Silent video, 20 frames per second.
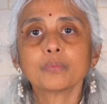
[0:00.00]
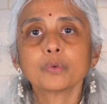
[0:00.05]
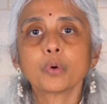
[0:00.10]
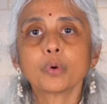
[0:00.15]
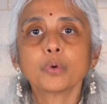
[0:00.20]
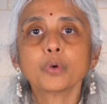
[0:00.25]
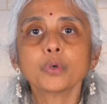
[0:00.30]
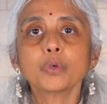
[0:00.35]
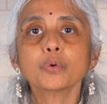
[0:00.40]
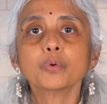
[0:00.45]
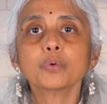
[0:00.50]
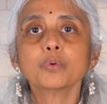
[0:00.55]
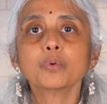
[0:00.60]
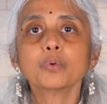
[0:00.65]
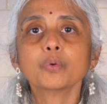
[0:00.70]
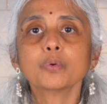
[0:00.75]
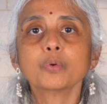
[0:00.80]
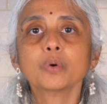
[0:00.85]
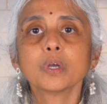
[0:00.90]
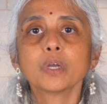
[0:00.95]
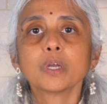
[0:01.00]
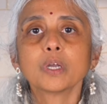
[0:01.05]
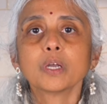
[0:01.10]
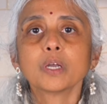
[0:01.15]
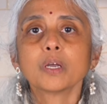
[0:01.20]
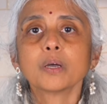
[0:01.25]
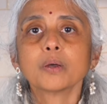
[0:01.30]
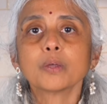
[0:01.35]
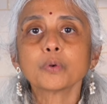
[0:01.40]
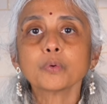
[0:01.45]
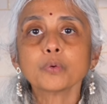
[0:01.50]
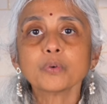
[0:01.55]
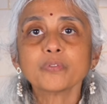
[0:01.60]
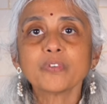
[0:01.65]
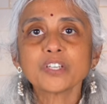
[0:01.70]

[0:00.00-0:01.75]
don't do root